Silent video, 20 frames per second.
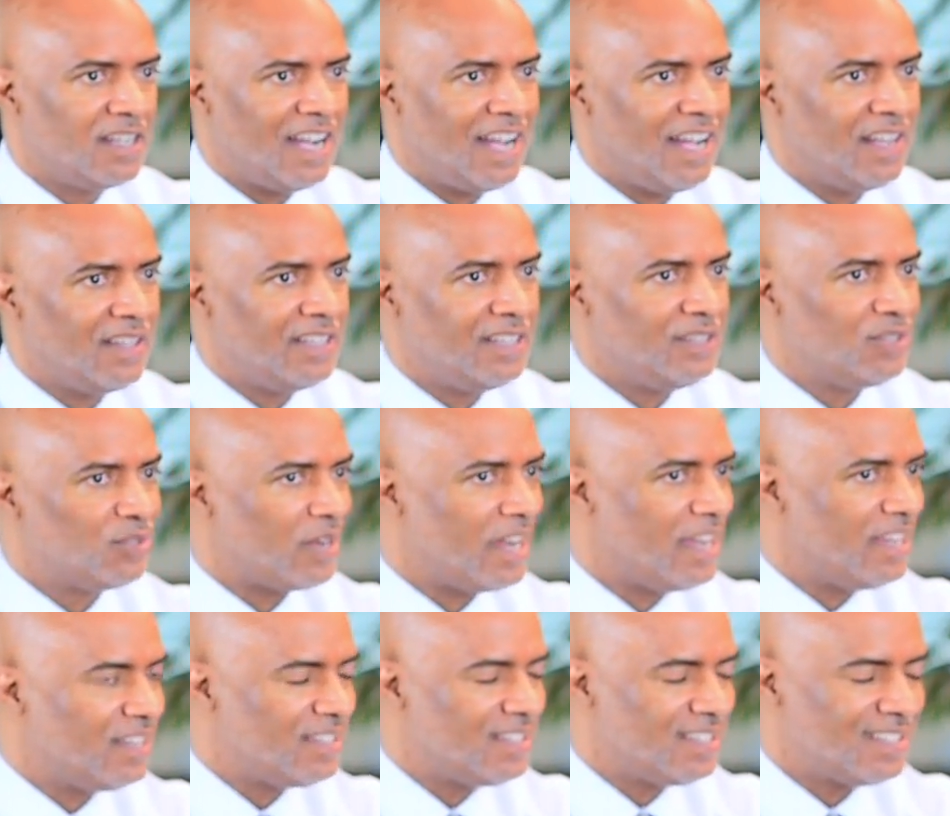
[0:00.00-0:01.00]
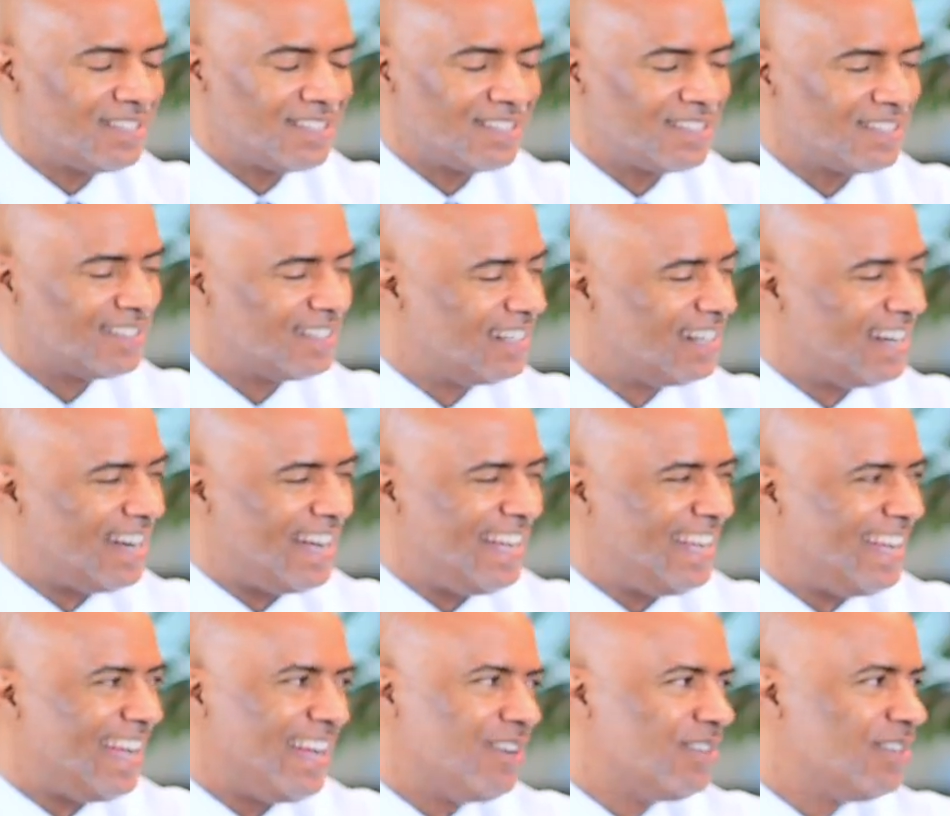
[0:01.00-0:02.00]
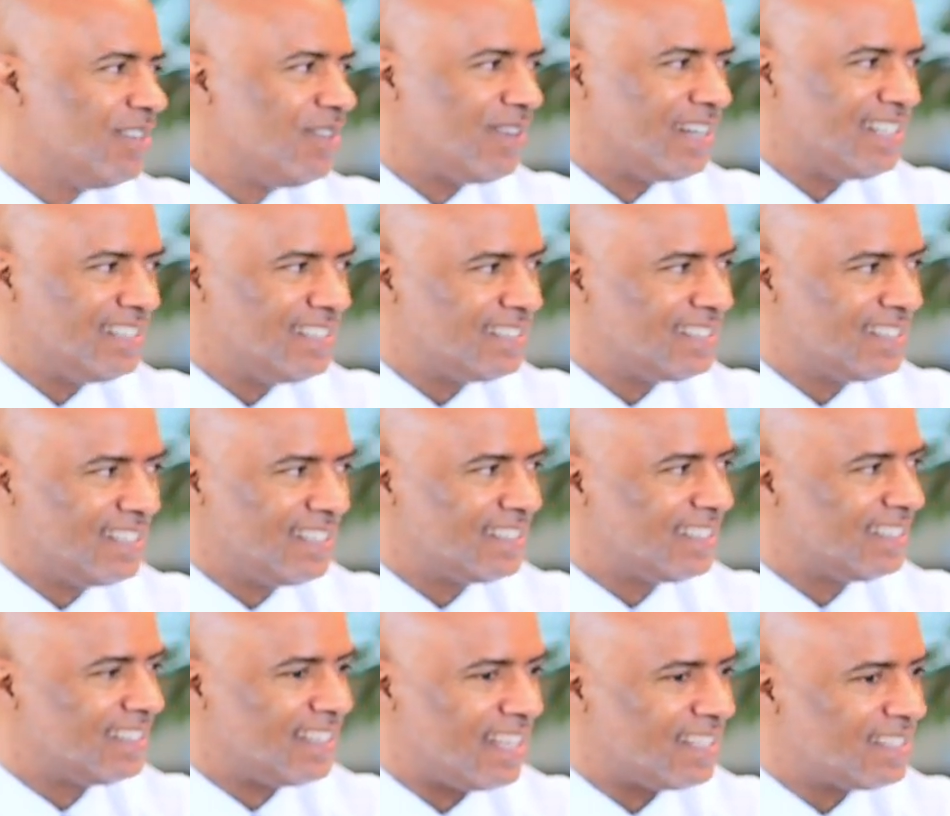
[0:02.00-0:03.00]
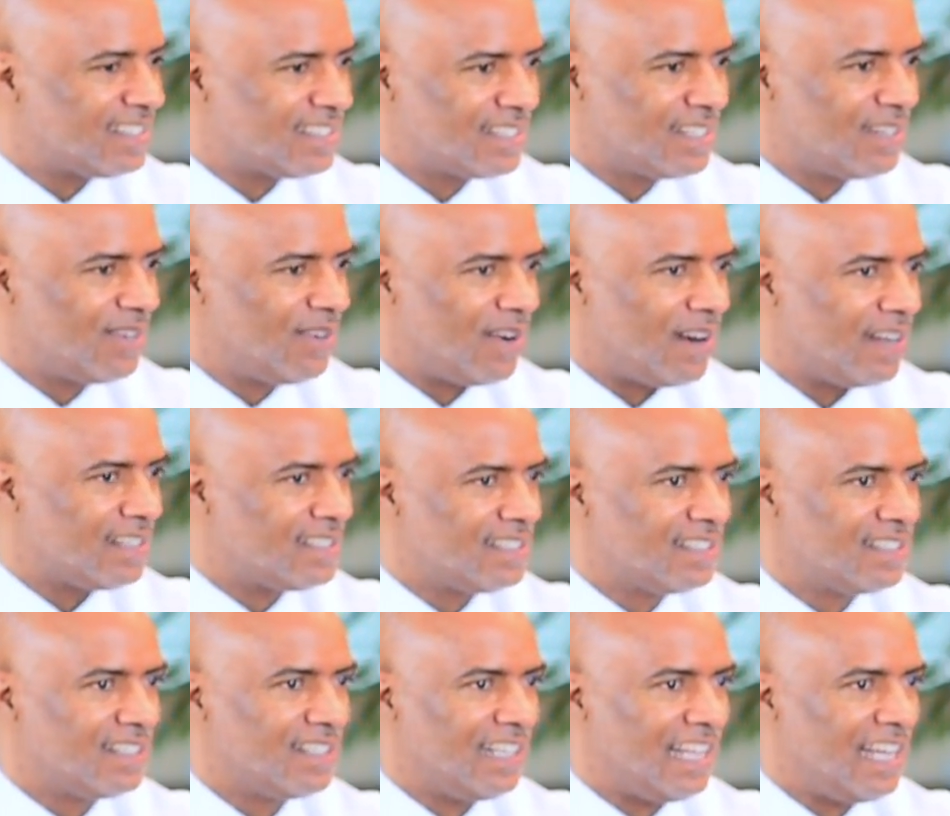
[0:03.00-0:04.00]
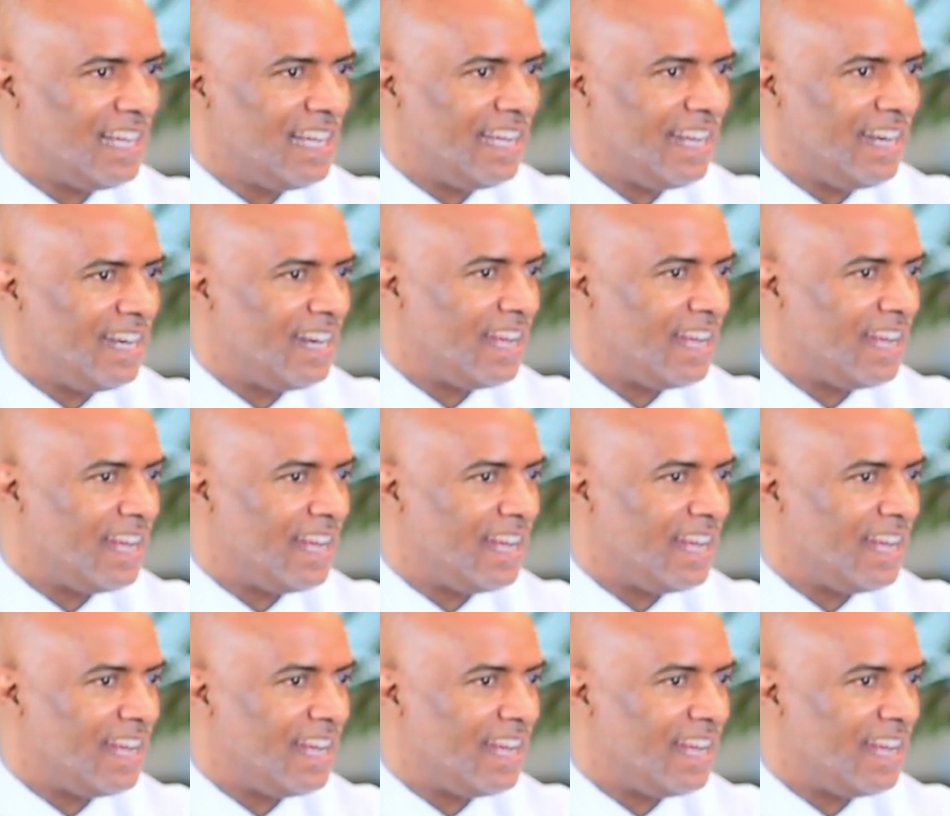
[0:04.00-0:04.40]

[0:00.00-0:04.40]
how they dress, I don't know. I just think that that's crossing the line.